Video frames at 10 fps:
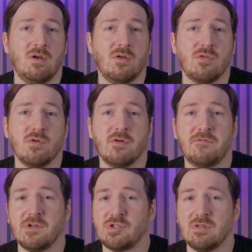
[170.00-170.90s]
They're
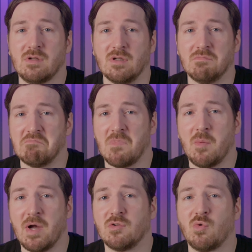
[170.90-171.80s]
efficient at
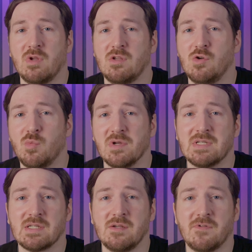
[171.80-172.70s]
about
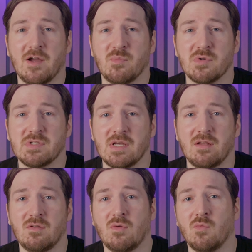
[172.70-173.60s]
22.65%